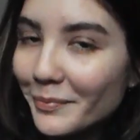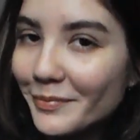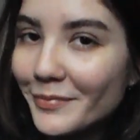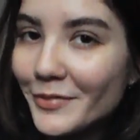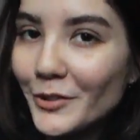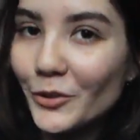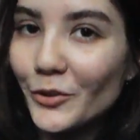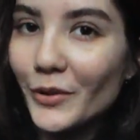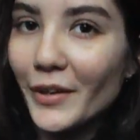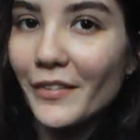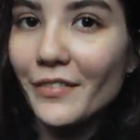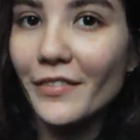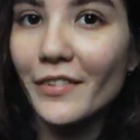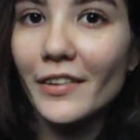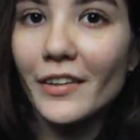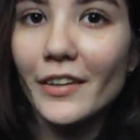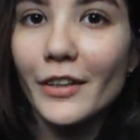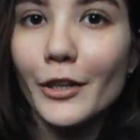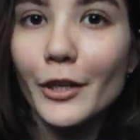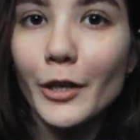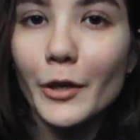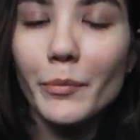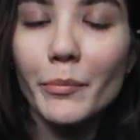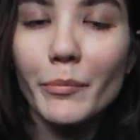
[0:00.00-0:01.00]
You'd have to
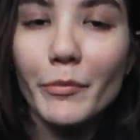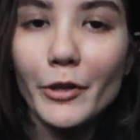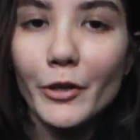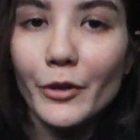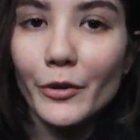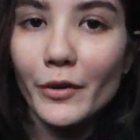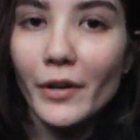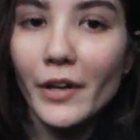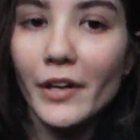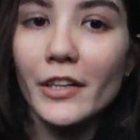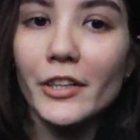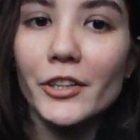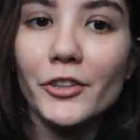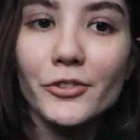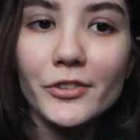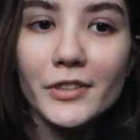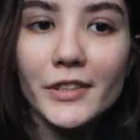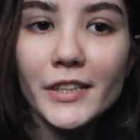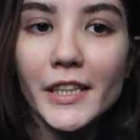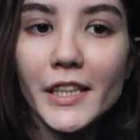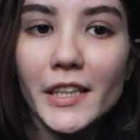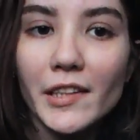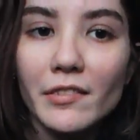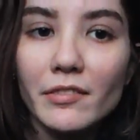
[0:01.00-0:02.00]
look up, how to do
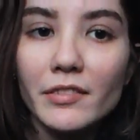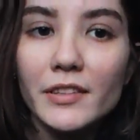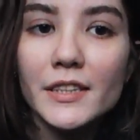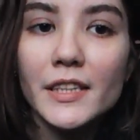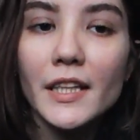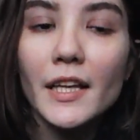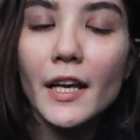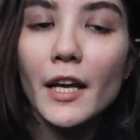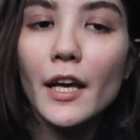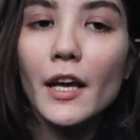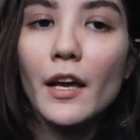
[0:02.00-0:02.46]
sleeves.